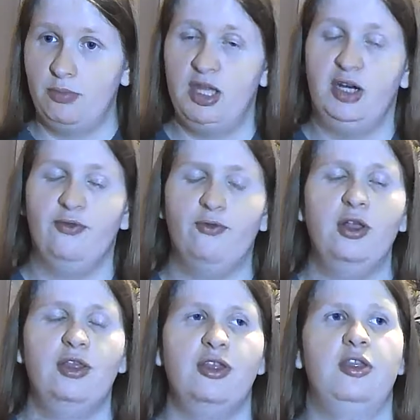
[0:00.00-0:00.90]
Dina
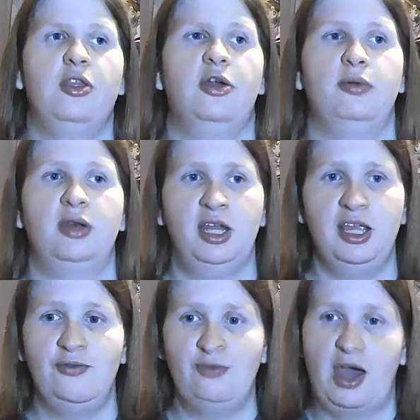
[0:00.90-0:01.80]
Fritz, and, you know, and
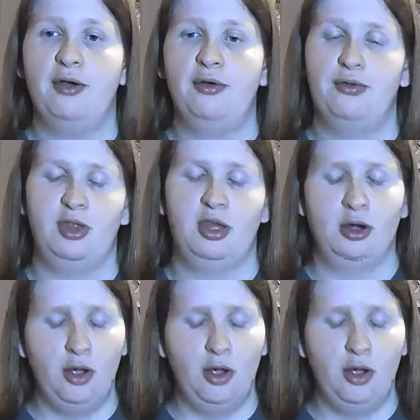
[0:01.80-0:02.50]
he vows that, you know,